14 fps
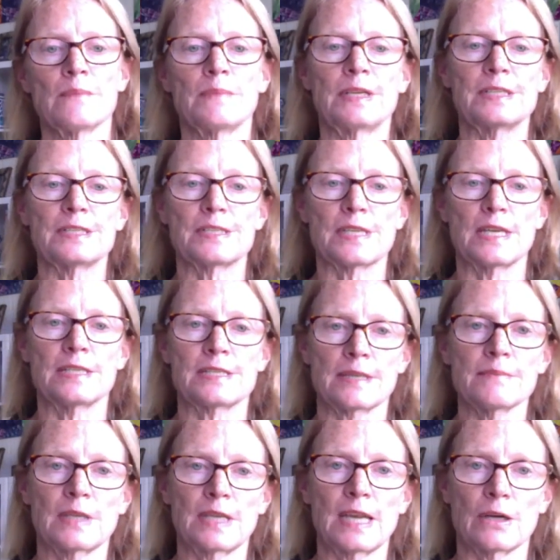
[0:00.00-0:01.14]
but it's
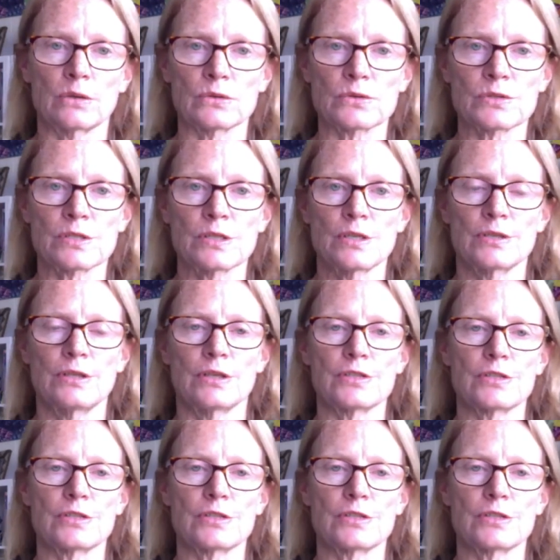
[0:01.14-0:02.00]
something else, you know.